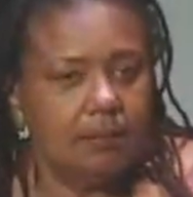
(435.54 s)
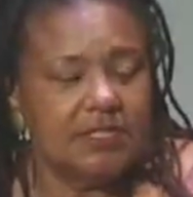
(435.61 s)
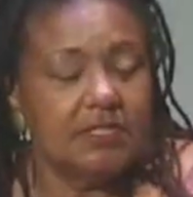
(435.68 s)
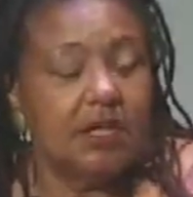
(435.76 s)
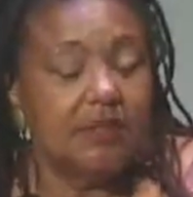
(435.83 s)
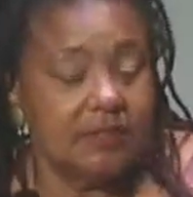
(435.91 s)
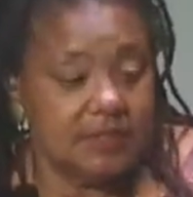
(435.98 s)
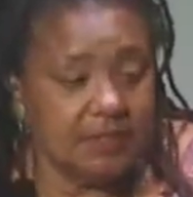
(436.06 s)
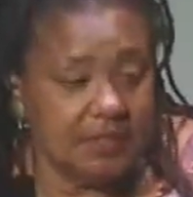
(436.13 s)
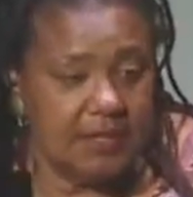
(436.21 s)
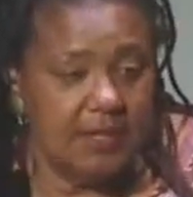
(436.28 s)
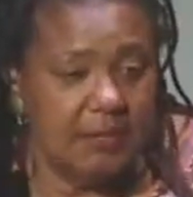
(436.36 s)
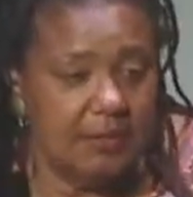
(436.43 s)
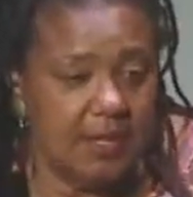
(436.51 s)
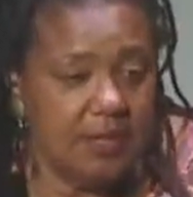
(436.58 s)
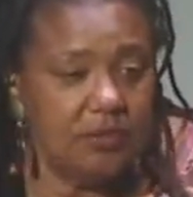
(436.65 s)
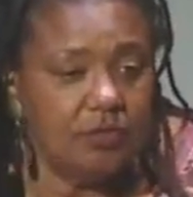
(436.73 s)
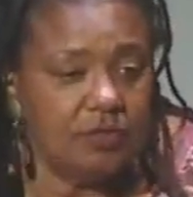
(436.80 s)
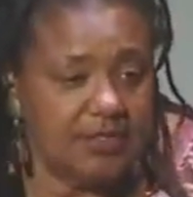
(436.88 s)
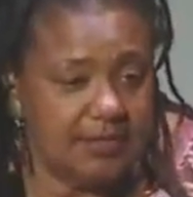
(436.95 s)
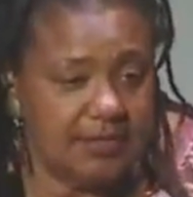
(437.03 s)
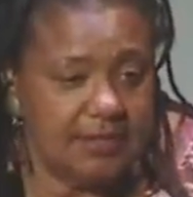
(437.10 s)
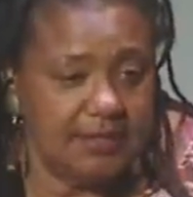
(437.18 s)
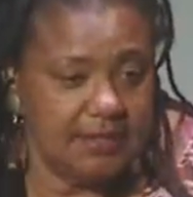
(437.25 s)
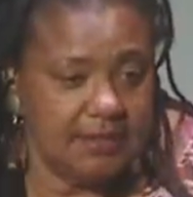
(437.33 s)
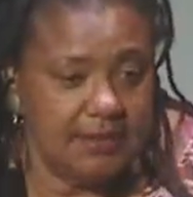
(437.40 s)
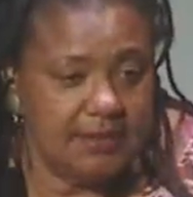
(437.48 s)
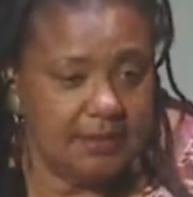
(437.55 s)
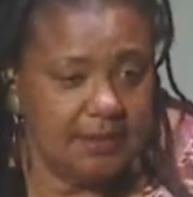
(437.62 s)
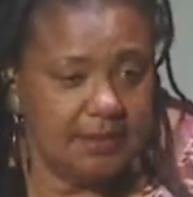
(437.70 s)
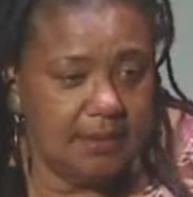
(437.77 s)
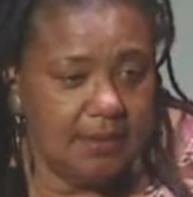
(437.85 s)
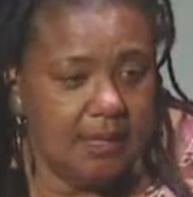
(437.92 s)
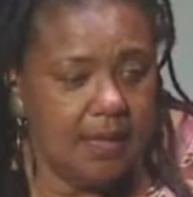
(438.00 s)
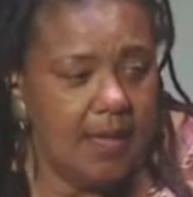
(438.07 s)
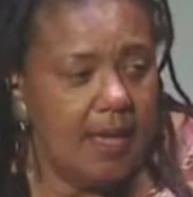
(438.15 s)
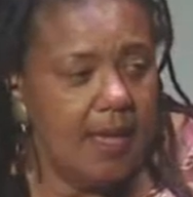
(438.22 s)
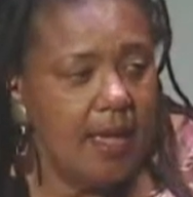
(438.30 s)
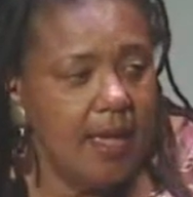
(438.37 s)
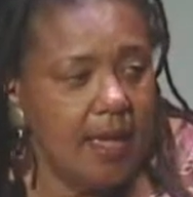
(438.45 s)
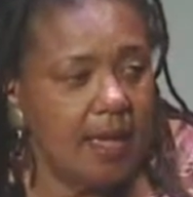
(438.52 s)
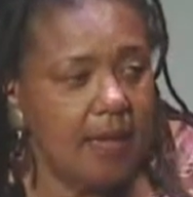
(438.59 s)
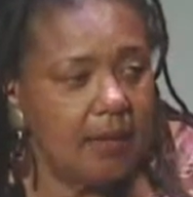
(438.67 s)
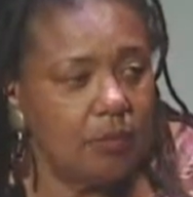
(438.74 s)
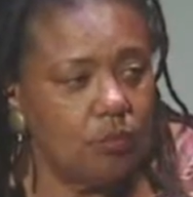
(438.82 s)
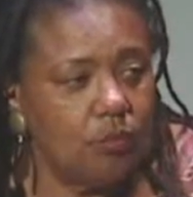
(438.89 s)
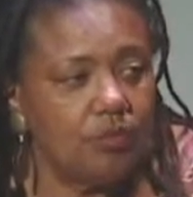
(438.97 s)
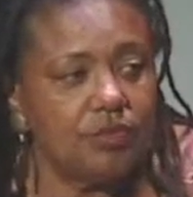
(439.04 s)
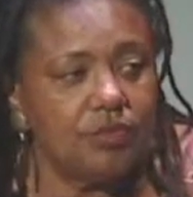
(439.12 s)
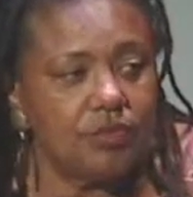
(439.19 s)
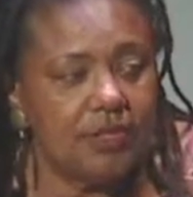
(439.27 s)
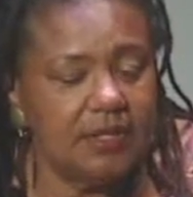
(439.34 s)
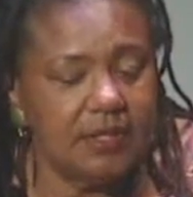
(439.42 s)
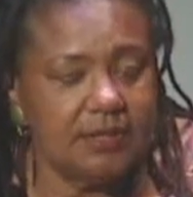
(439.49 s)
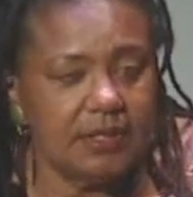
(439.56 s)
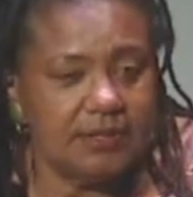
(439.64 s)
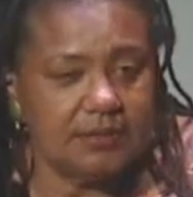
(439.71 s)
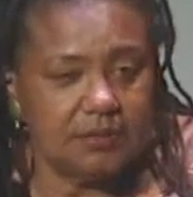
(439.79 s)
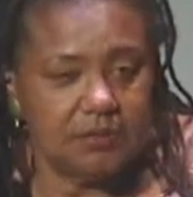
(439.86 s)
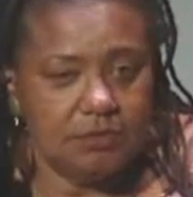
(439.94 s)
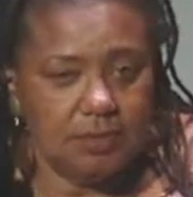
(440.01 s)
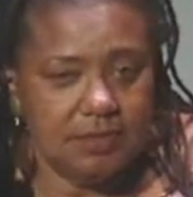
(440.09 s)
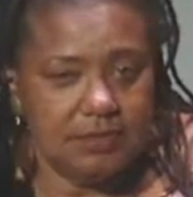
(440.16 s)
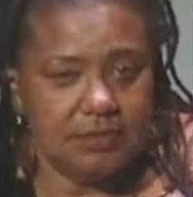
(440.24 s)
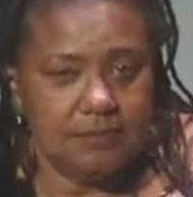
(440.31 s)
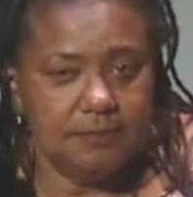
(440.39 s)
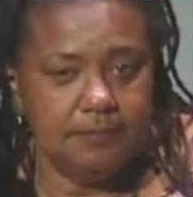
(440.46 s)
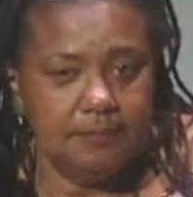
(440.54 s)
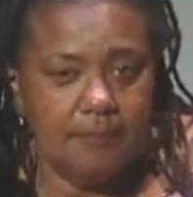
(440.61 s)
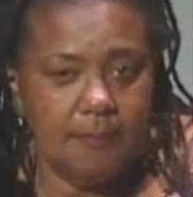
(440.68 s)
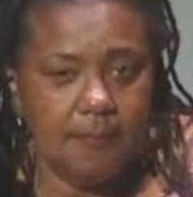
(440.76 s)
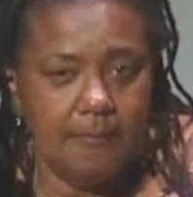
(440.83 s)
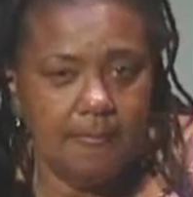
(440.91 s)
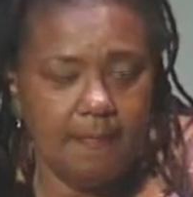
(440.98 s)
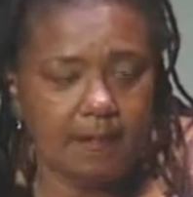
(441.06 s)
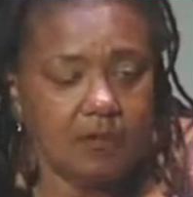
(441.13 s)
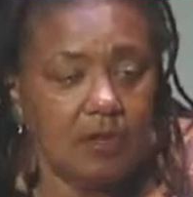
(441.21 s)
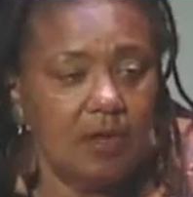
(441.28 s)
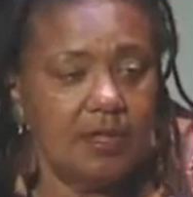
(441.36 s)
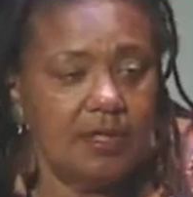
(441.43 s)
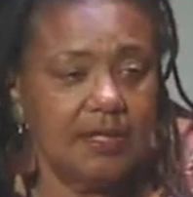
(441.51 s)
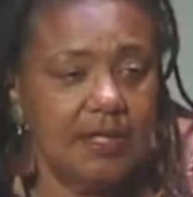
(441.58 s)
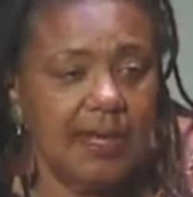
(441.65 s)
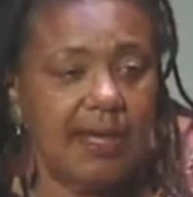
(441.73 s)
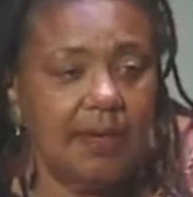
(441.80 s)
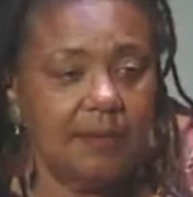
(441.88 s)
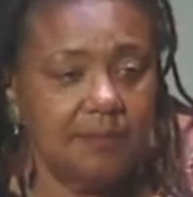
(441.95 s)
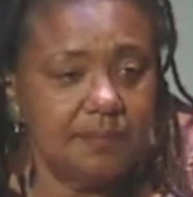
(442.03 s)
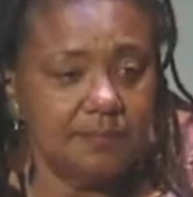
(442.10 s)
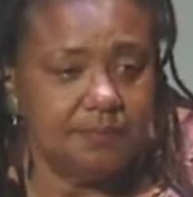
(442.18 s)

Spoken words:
self-esteem and your dignity. And once you're in that situation, it's hard to get out